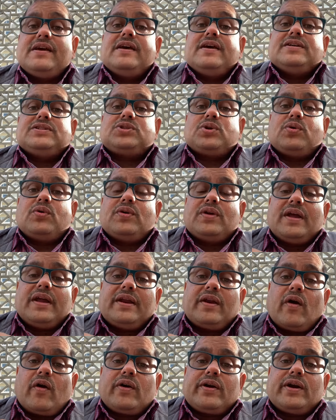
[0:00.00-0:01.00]
so in
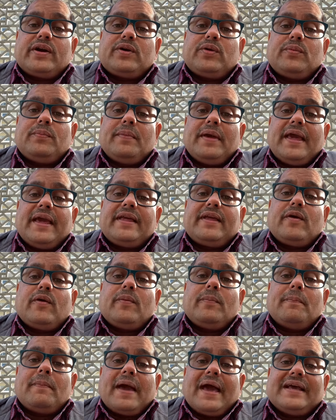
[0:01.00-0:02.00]
order to make your
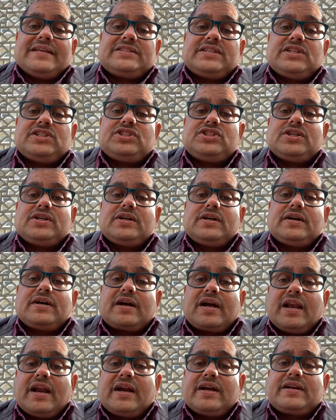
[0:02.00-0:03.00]
message
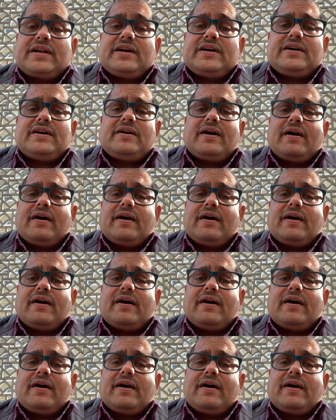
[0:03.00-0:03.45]
clutter